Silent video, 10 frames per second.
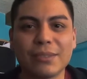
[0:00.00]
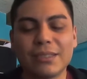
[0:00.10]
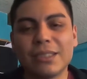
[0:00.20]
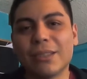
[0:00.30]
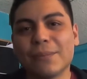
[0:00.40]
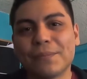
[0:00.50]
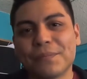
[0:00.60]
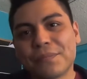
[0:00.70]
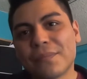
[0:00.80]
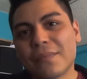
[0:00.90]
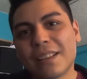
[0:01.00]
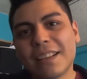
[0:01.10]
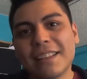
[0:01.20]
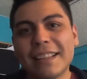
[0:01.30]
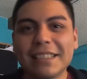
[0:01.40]
So
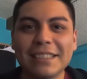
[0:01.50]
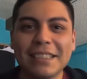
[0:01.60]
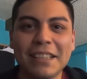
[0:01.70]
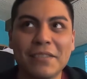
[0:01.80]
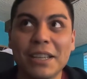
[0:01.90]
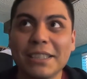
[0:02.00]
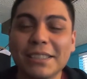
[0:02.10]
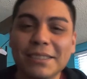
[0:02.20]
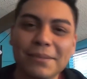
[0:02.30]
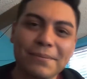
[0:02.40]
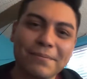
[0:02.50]
that's the advice.